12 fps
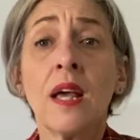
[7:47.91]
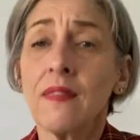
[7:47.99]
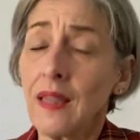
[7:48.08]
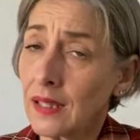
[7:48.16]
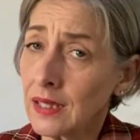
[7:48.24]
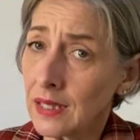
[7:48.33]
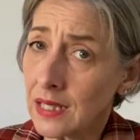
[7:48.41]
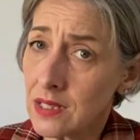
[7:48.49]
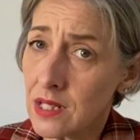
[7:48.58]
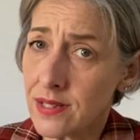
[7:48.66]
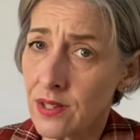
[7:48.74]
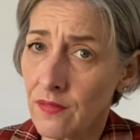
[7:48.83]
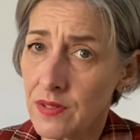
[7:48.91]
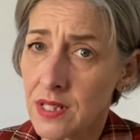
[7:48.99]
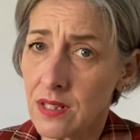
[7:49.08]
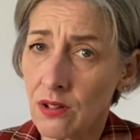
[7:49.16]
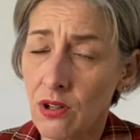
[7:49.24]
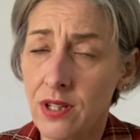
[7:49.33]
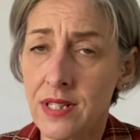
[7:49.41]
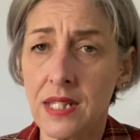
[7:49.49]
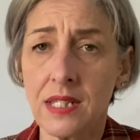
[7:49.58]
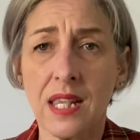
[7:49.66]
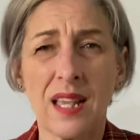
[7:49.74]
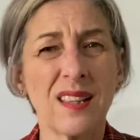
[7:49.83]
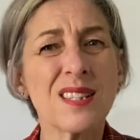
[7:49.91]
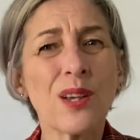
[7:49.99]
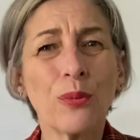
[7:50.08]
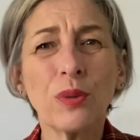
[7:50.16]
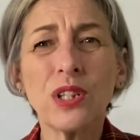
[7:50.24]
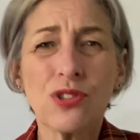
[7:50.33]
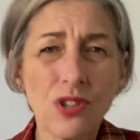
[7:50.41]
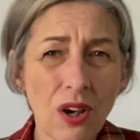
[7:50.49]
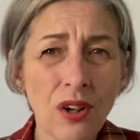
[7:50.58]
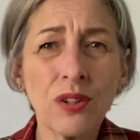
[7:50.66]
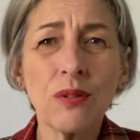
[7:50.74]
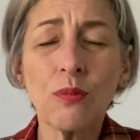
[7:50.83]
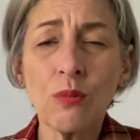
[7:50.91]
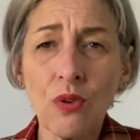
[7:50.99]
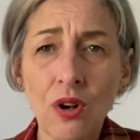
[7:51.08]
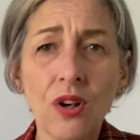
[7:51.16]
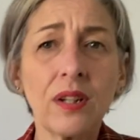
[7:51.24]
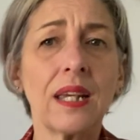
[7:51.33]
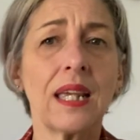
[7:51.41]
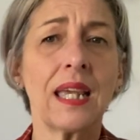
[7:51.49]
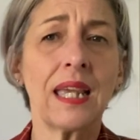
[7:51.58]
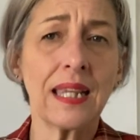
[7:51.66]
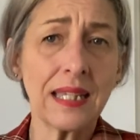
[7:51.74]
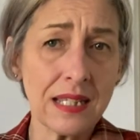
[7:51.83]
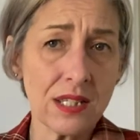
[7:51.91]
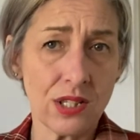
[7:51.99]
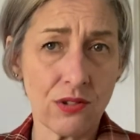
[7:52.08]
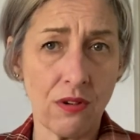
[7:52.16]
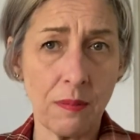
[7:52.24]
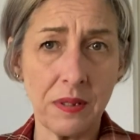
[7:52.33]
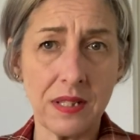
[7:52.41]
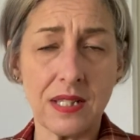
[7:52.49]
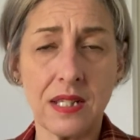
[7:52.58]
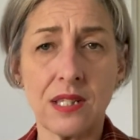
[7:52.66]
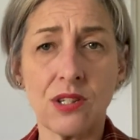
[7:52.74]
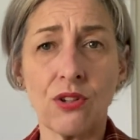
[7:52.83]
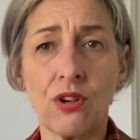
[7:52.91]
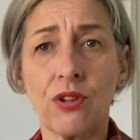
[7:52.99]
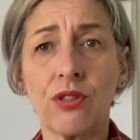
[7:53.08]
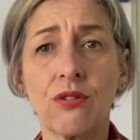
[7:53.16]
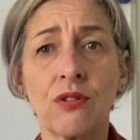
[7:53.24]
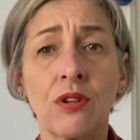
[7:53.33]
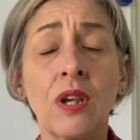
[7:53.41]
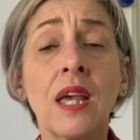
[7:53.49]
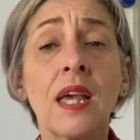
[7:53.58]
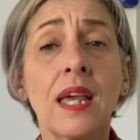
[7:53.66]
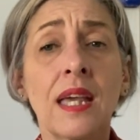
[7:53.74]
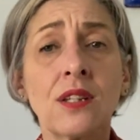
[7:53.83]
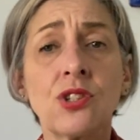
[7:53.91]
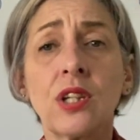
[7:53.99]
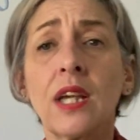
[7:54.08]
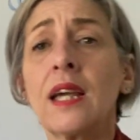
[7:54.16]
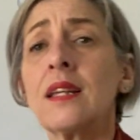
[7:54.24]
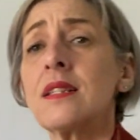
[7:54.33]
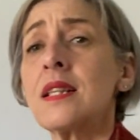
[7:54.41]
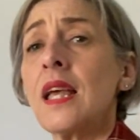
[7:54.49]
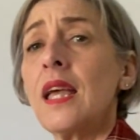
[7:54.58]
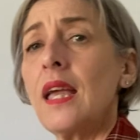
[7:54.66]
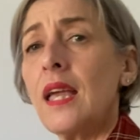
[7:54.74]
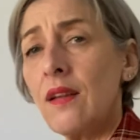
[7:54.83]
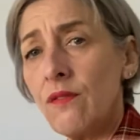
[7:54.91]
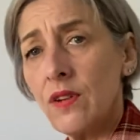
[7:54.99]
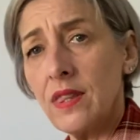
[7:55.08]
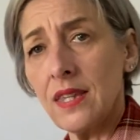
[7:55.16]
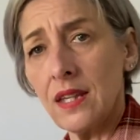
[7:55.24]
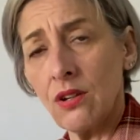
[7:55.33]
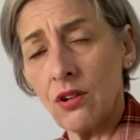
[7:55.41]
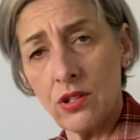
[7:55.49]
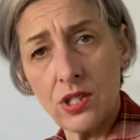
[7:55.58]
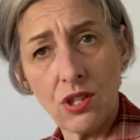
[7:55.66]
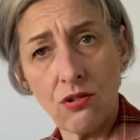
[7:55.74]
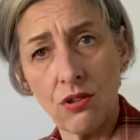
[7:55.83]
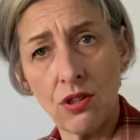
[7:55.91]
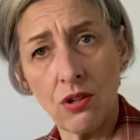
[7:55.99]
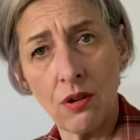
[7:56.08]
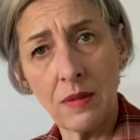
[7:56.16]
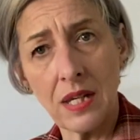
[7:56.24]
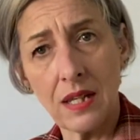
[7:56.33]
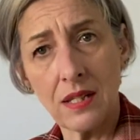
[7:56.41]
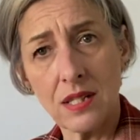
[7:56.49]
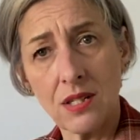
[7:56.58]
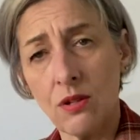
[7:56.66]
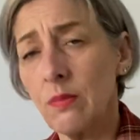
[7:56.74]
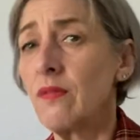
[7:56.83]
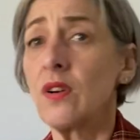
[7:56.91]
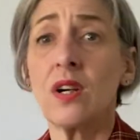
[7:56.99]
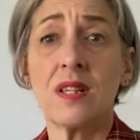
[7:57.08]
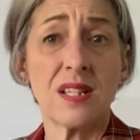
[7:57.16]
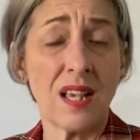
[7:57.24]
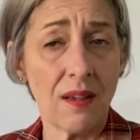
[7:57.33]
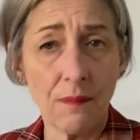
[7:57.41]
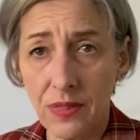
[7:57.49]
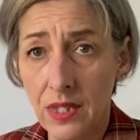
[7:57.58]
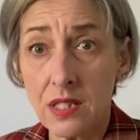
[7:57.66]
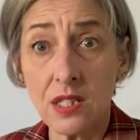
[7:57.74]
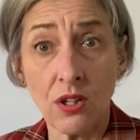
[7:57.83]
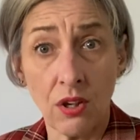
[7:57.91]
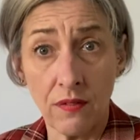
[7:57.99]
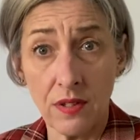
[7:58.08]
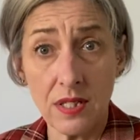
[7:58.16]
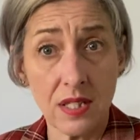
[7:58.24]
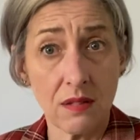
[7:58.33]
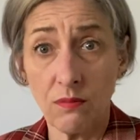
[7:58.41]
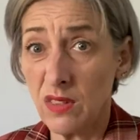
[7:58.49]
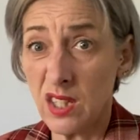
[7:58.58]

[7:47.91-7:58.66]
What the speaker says: That can lead to services closing down. So we don't want any discrepancies to go through educators. Everything goes through the nominated supervisor, the service.